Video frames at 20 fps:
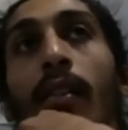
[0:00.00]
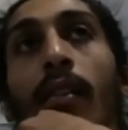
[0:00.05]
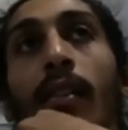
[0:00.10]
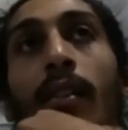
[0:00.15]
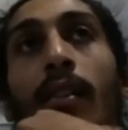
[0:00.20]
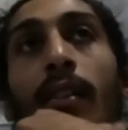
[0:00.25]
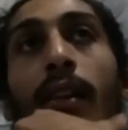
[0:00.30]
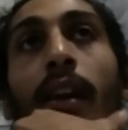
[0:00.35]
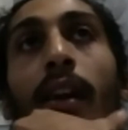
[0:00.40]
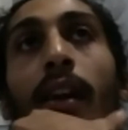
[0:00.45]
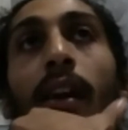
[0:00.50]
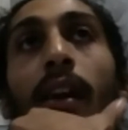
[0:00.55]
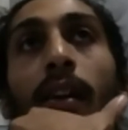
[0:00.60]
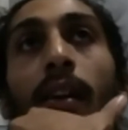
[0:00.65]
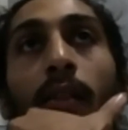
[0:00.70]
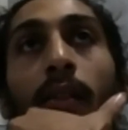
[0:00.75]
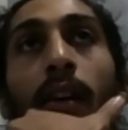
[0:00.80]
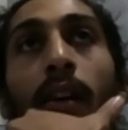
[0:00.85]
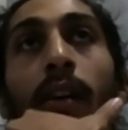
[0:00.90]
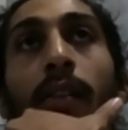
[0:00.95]
yeah
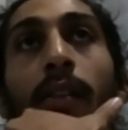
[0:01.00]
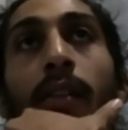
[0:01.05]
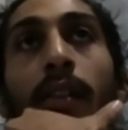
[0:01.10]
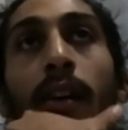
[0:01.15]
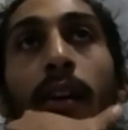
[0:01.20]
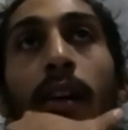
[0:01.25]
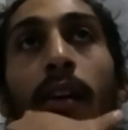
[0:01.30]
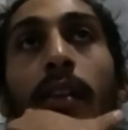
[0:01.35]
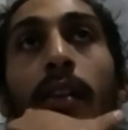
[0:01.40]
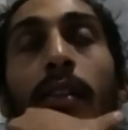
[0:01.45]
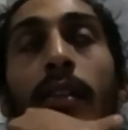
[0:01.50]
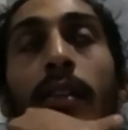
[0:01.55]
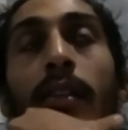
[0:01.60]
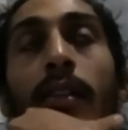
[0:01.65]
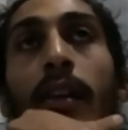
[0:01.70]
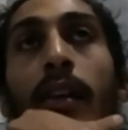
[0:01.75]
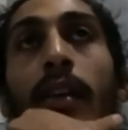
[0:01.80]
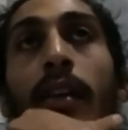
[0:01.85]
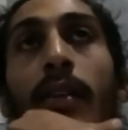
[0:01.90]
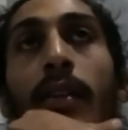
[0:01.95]
around that
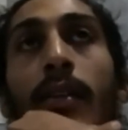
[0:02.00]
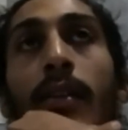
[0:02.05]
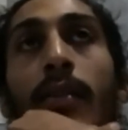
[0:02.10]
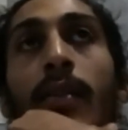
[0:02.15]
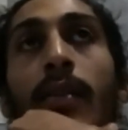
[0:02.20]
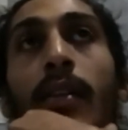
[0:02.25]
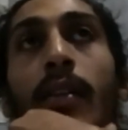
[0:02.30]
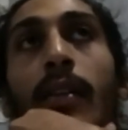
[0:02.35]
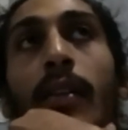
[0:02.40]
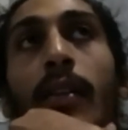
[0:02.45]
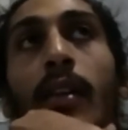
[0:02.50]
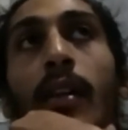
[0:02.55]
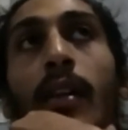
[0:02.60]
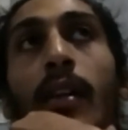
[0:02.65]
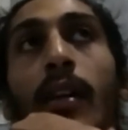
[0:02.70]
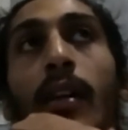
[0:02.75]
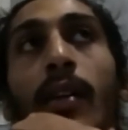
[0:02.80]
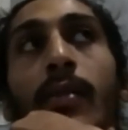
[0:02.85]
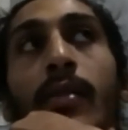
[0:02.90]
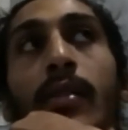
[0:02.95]
yeah around that
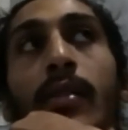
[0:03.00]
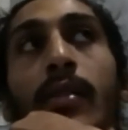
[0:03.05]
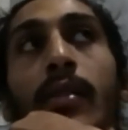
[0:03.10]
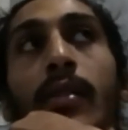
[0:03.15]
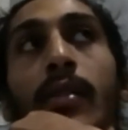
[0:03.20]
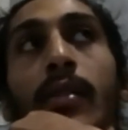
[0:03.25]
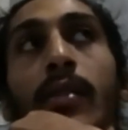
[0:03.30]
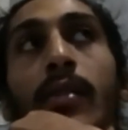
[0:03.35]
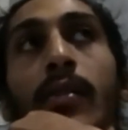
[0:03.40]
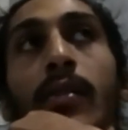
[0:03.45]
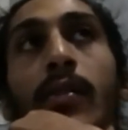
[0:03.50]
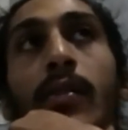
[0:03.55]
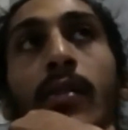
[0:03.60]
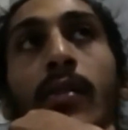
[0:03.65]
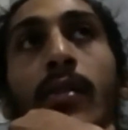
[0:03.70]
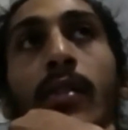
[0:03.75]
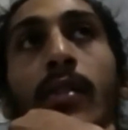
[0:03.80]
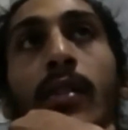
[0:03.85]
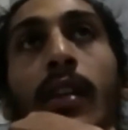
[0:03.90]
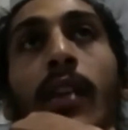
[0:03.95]
i was
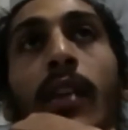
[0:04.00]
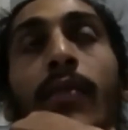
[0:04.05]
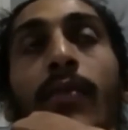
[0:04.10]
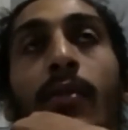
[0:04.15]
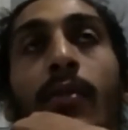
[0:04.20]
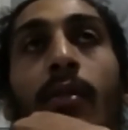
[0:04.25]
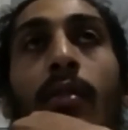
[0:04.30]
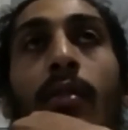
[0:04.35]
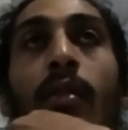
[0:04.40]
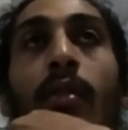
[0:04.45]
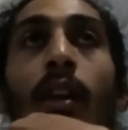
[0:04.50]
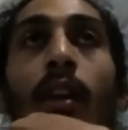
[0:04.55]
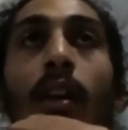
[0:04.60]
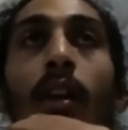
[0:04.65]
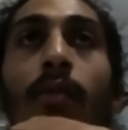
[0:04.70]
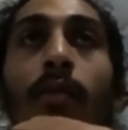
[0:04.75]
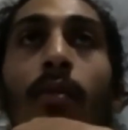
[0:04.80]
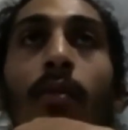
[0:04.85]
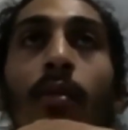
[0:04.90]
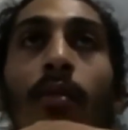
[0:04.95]
three yeah four
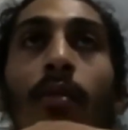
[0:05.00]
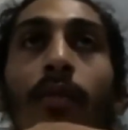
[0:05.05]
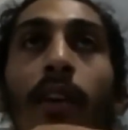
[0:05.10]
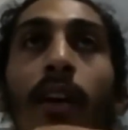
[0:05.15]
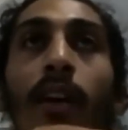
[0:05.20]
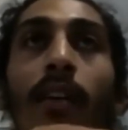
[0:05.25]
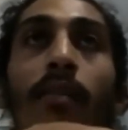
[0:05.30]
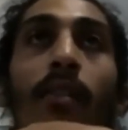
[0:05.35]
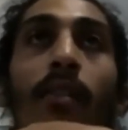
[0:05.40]
four or five